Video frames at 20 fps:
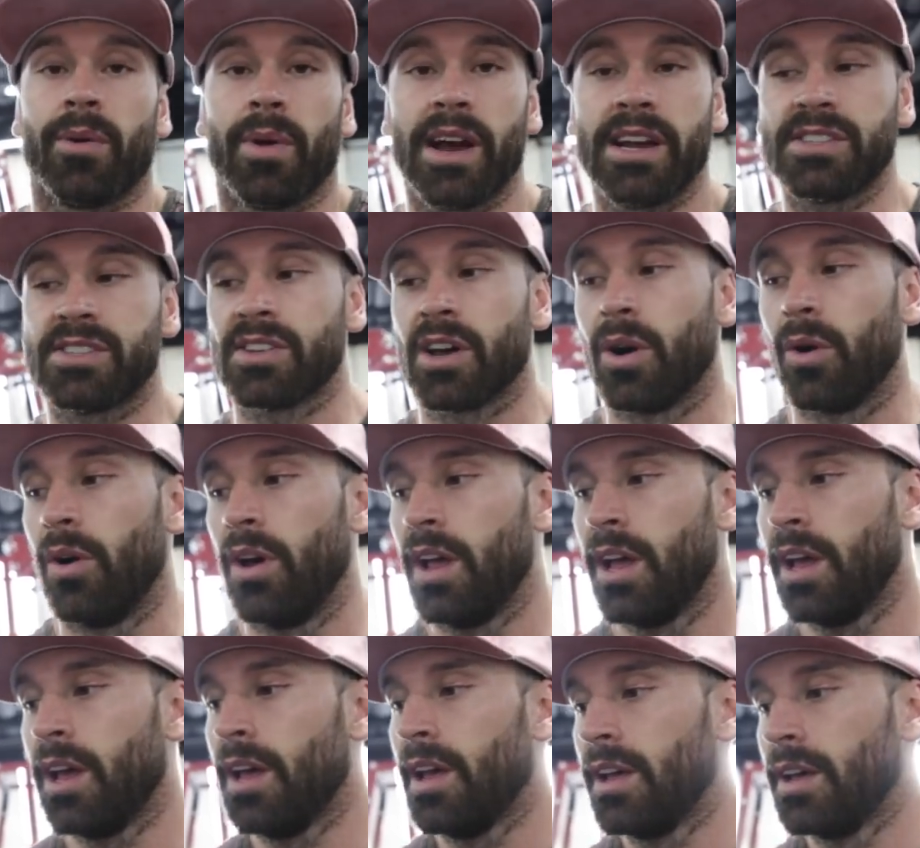Right. So
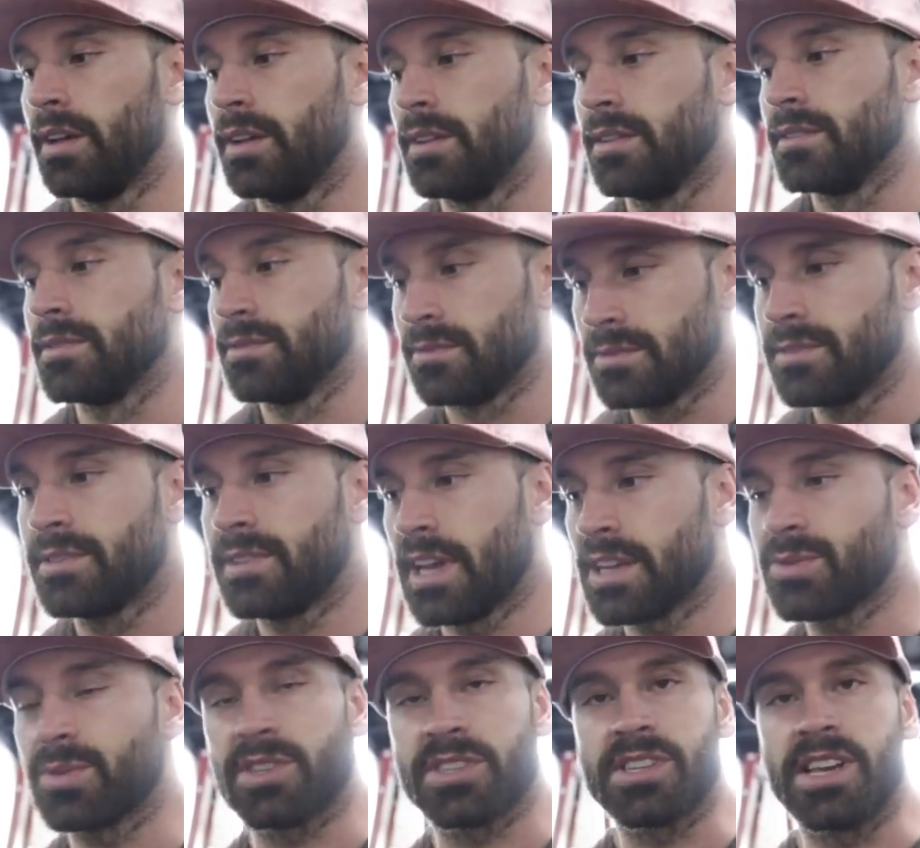
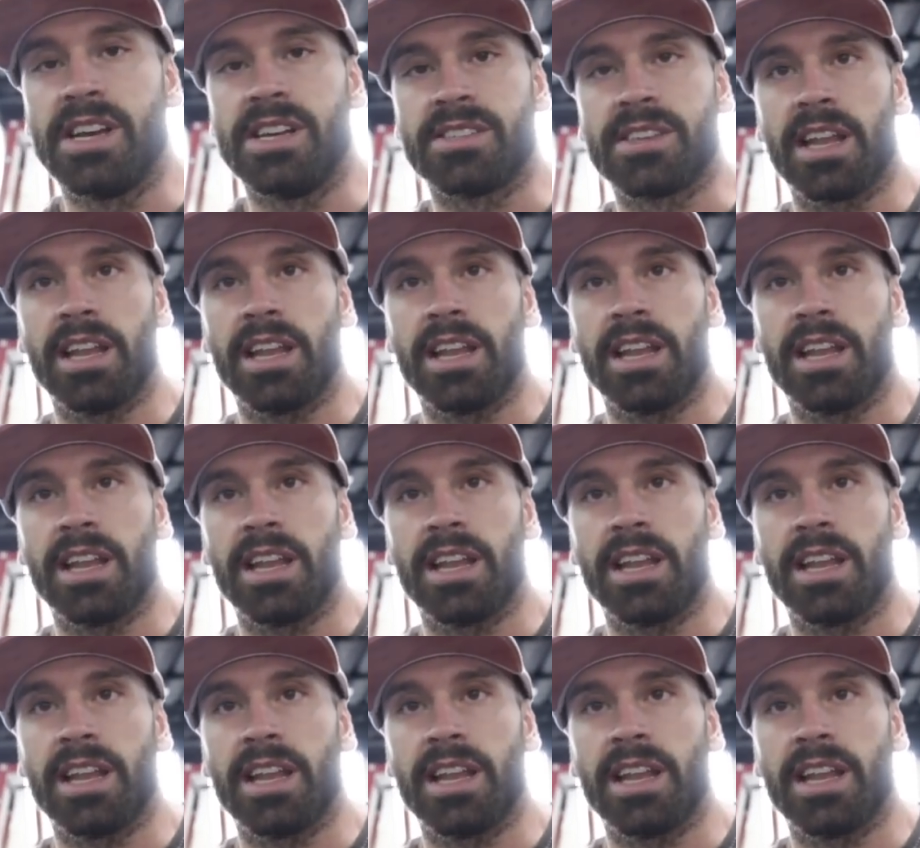that's what this is.